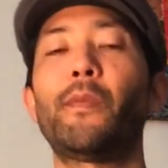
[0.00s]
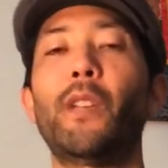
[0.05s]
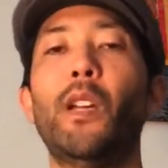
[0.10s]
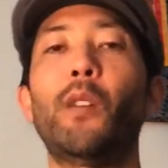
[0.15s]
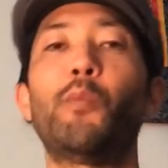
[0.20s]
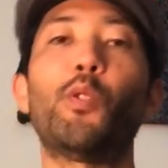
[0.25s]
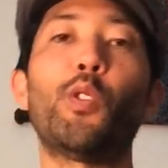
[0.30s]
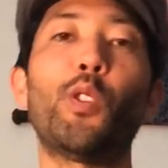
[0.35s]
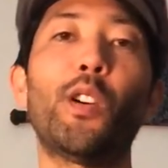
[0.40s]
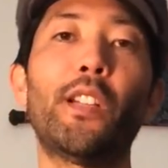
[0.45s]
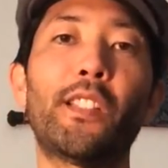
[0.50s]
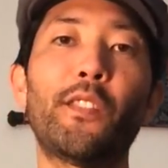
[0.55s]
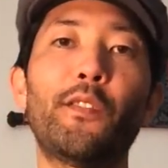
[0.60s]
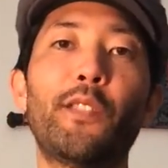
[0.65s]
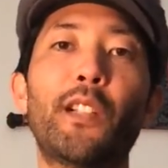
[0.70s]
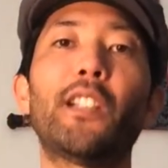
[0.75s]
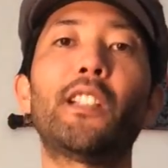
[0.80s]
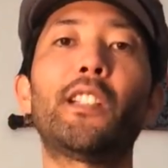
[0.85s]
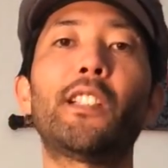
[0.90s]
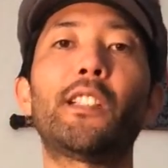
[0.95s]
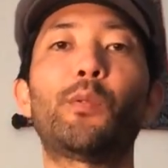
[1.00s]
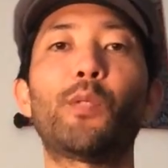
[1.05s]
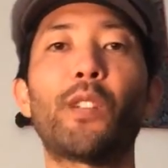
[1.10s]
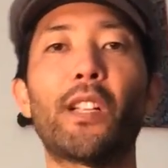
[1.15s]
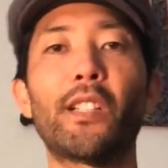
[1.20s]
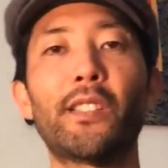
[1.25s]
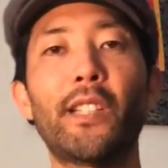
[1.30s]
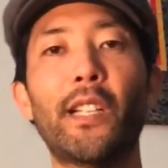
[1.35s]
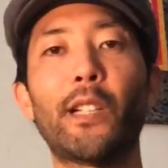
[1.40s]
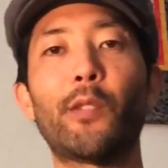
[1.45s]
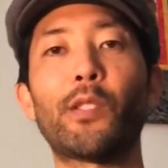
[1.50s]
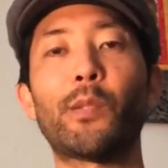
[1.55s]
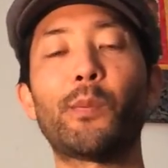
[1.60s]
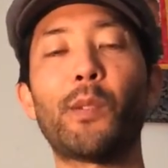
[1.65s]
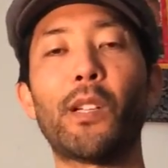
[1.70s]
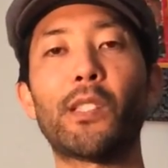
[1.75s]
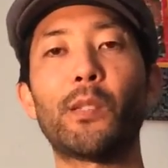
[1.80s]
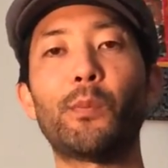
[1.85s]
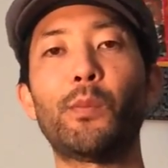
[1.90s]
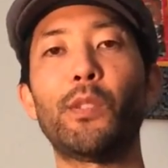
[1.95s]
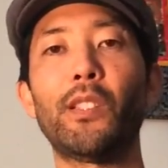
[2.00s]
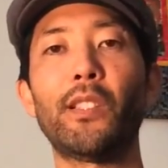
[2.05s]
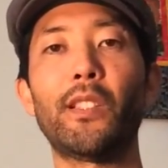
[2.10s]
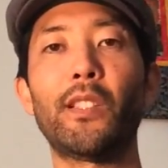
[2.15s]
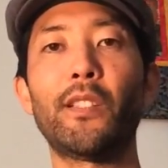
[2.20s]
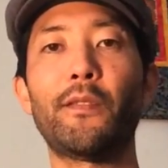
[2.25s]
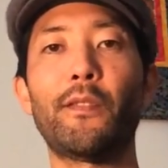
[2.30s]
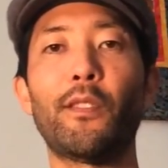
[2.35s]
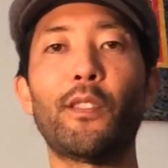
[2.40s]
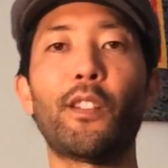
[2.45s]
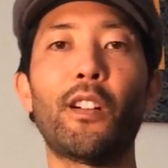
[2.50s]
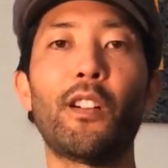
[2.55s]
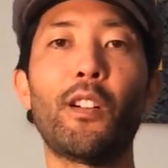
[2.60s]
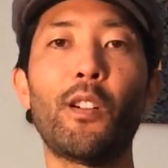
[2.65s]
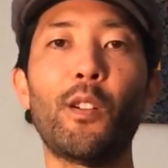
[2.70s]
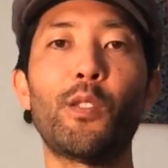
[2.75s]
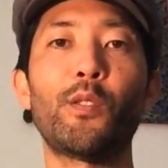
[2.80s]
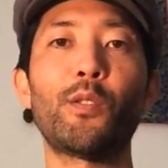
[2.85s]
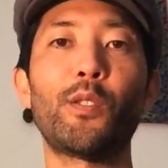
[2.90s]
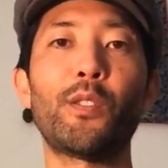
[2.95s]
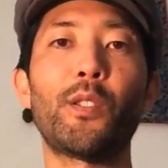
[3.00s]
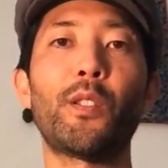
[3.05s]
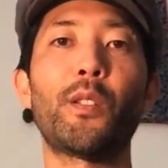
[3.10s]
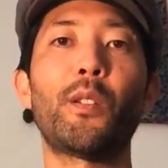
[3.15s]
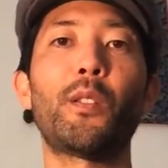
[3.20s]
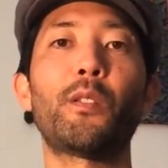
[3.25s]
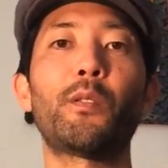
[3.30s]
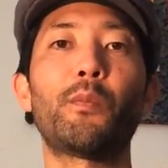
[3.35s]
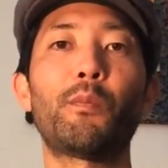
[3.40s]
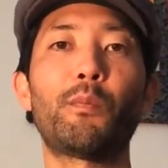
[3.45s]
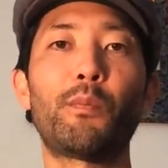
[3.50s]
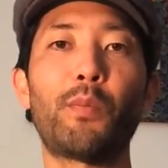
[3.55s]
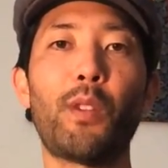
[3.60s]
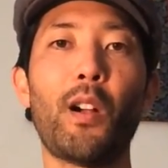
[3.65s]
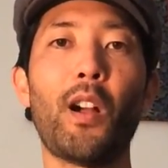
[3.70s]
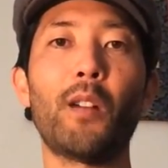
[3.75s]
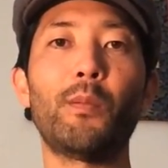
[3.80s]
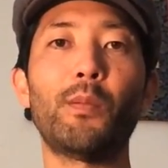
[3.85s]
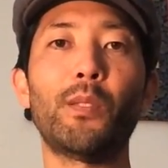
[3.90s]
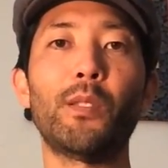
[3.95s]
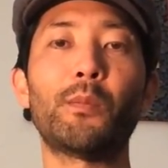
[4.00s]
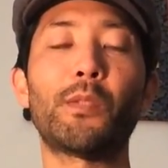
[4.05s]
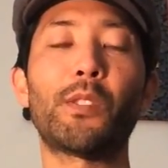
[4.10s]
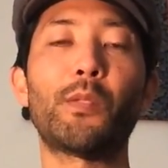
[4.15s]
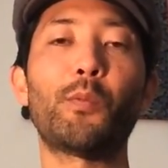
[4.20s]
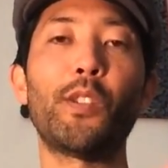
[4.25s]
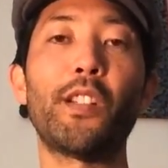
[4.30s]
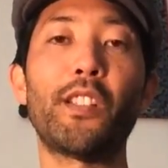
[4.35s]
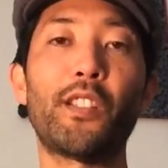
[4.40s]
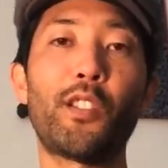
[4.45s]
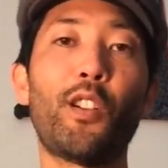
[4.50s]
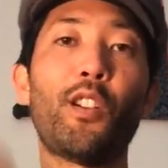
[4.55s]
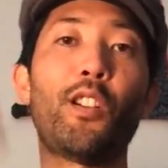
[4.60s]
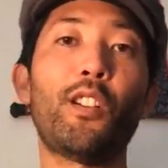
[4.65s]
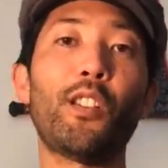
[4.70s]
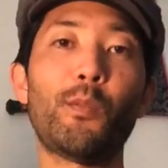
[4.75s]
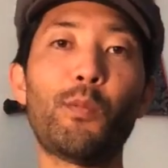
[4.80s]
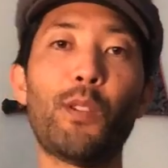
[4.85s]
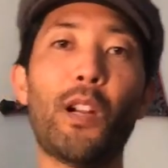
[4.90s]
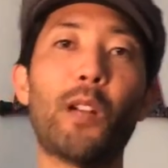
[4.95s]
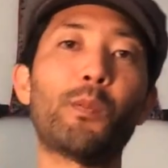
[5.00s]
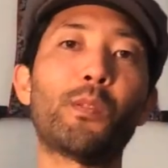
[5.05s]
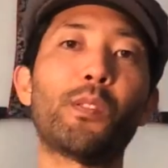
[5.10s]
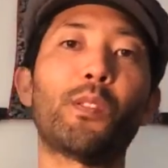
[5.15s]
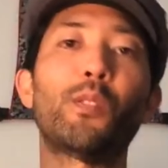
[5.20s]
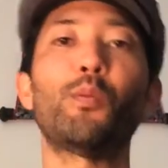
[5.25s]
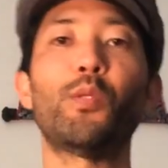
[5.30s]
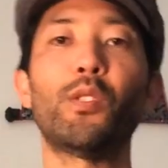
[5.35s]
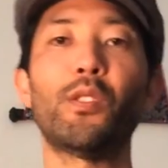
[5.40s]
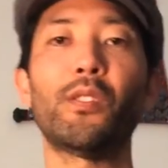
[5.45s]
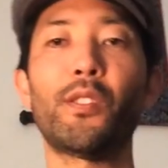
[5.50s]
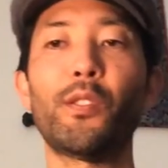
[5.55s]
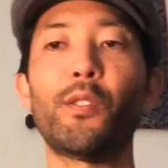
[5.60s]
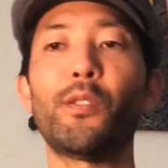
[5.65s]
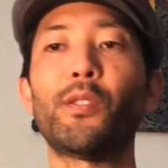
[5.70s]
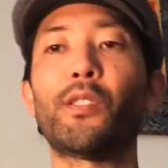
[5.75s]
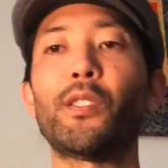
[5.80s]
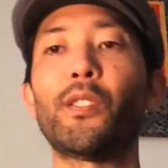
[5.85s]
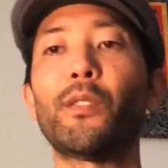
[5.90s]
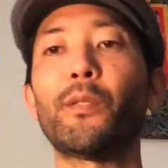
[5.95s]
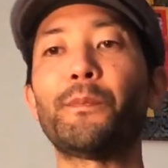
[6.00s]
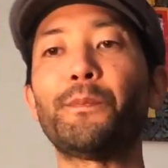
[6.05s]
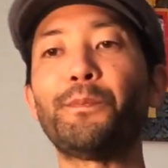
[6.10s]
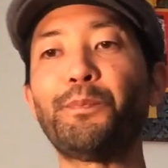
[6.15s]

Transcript: And well, at the very least, we got to take responsibility for our own problems, which are the problems of the world too. So,